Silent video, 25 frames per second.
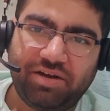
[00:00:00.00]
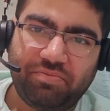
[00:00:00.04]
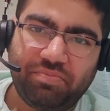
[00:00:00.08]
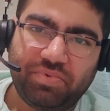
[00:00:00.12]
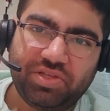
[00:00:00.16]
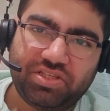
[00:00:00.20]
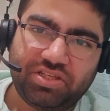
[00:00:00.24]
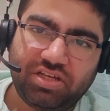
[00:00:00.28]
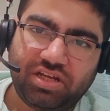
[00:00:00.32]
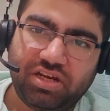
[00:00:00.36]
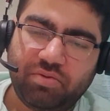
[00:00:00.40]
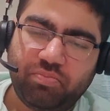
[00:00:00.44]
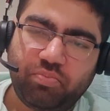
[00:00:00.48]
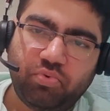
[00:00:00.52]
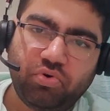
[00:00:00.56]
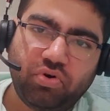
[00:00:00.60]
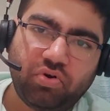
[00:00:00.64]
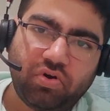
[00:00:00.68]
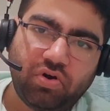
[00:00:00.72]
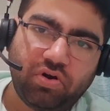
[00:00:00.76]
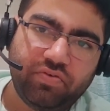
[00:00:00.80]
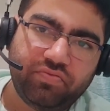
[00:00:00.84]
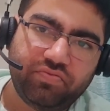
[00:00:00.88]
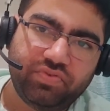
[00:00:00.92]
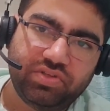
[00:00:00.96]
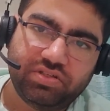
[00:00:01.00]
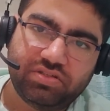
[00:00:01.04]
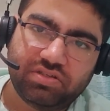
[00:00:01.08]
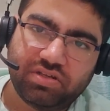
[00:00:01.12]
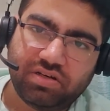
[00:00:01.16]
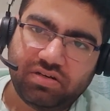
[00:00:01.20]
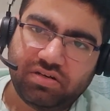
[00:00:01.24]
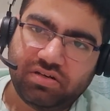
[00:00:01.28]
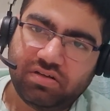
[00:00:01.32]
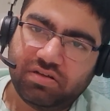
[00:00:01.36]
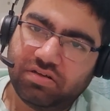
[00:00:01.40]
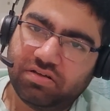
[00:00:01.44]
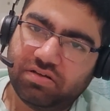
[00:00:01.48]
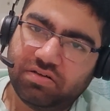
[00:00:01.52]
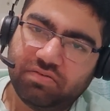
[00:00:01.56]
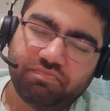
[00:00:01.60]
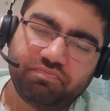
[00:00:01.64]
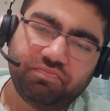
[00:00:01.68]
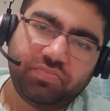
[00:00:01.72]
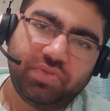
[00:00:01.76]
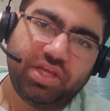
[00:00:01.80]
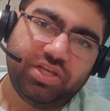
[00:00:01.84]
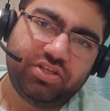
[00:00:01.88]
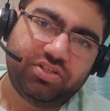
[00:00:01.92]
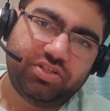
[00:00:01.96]
and basically put all of this in the
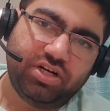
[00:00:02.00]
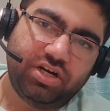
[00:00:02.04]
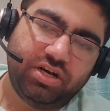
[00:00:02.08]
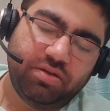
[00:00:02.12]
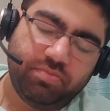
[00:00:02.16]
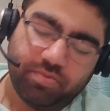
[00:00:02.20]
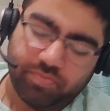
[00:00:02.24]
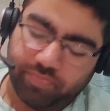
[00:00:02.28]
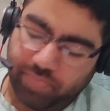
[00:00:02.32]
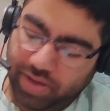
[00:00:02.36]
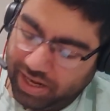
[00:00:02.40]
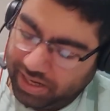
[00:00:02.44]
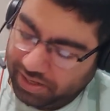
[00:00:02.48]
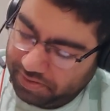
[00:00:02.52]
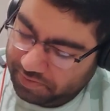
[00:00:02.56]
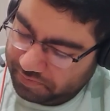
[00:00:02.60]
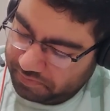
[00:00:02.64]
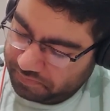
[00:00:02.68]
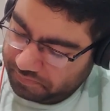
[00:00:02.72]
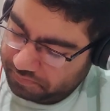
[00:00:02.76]
HTTP packet.